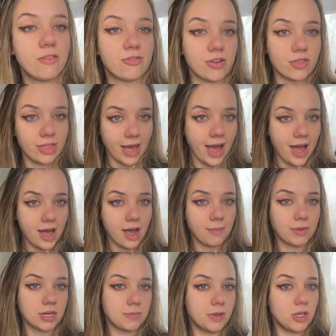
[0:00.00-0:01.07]
for that, I'm
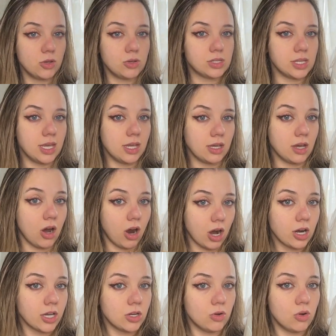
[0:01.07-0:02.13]
gonna be using
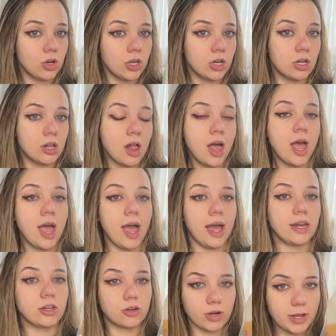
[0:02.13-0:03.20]
argan oil
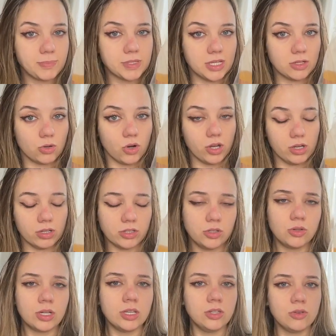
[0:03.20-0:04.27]
and grapeseed oil. You
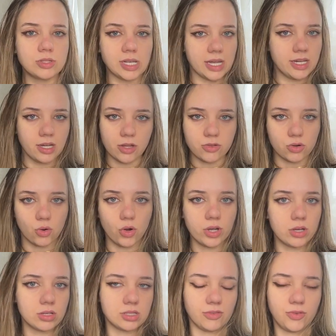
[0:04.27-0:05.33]
can use any other
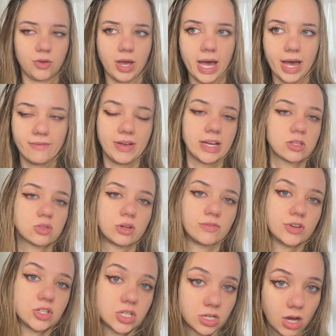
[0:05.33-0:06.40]
oils if you have extra
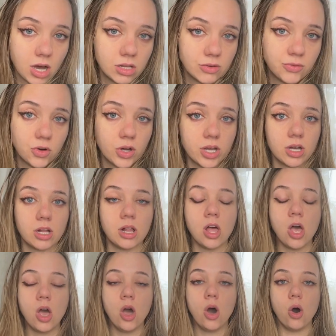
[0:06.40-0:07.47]
virgin olive oil
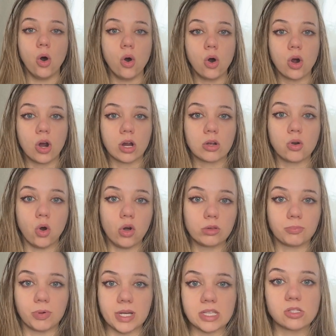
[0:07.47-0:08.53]
or cold
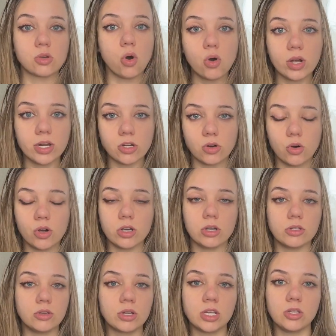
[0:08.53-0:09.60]
pressed coconut oil.
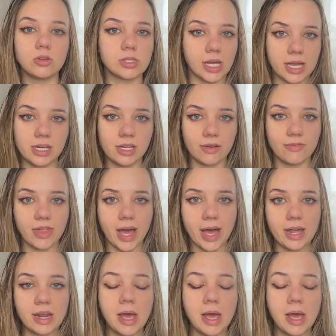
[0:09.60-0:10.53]
You can use any of that,